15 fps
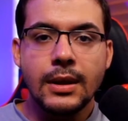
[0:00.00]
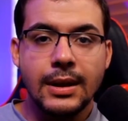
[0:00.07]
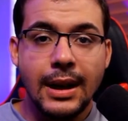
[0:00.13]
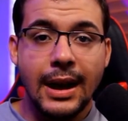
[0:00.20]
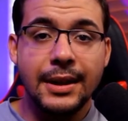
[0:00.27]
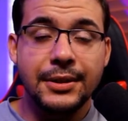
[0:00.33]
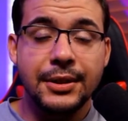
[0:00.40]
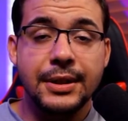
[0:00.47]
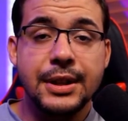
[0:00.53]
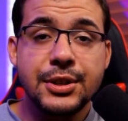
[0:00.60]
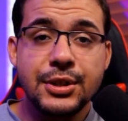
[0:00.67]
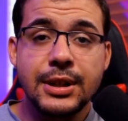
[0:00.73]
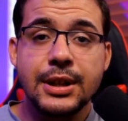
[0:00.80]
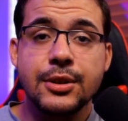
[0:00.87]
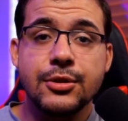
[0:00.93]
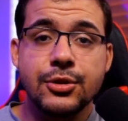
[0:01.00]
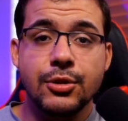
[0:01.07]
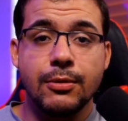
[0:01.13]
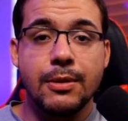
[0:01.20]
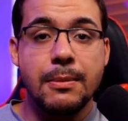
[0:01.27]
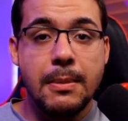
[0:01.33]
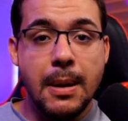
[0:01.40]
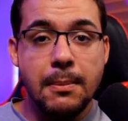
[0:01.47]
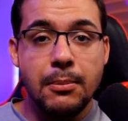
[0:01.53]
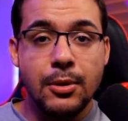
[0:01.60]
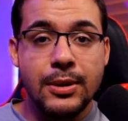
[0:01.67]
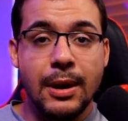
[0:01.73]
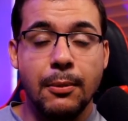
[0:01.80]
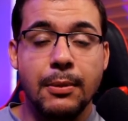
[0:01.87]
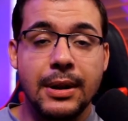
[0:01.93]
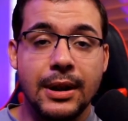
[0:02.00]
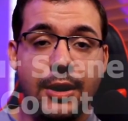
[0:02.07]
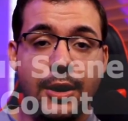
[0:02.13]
Guys, additionally, you should remember that when it